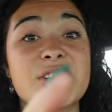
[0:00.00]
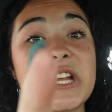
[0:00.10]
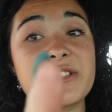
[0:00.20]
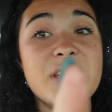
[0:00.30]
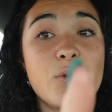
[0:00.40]
he's
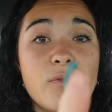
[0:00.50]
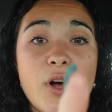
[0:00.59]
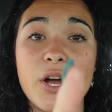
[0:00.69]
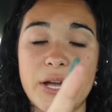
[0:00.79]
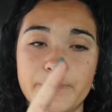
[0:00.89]
gonna think we're
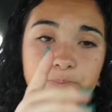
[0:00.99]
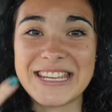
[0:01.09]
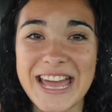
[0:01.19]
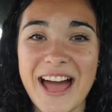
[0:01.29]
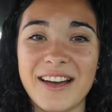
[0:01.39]
vlogging.
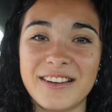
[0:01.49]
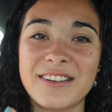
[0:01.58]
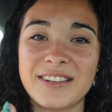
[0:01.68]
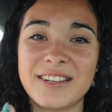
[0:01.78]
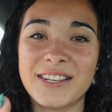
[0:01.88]
Yeah.
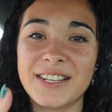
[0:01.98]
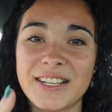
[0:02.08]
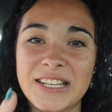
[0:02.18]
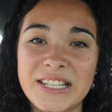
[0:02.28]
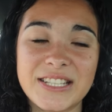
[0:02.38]

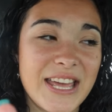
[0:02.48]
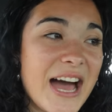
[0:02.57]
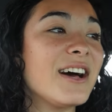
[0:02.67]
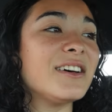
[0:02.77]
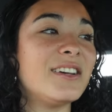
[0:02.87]

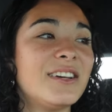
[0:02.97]
Yeah.